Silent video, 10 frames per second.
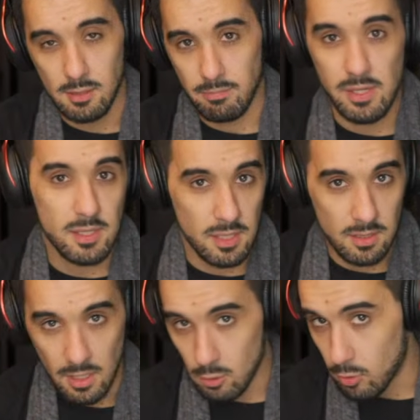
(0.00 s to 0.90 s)

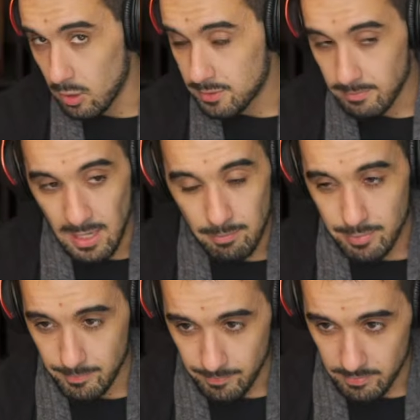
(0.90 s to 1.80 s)
Making a quality map,
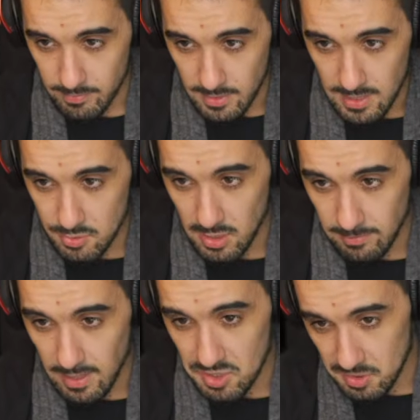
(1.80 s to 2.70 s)
as you can
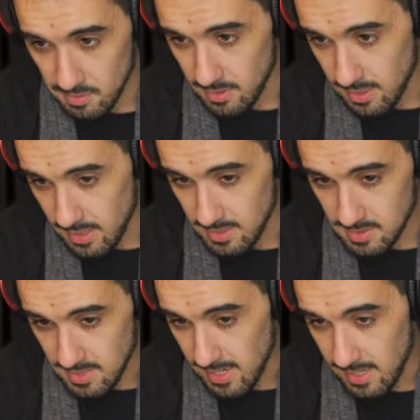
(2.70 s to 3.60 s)
imagine,
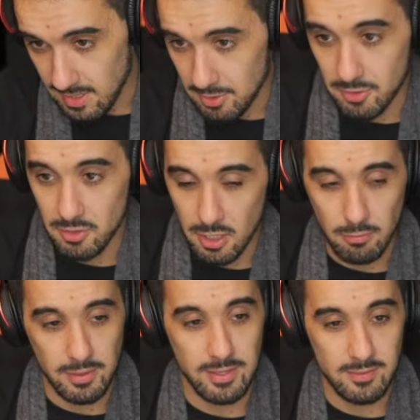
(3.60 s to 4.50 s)
is a
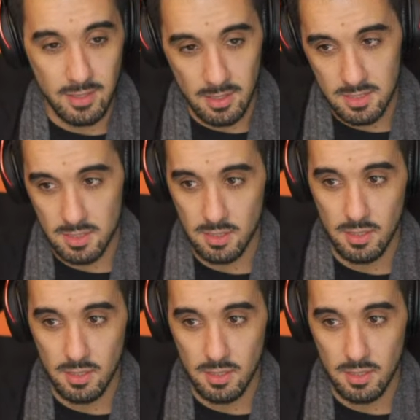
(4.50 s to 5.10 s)
Herculean task,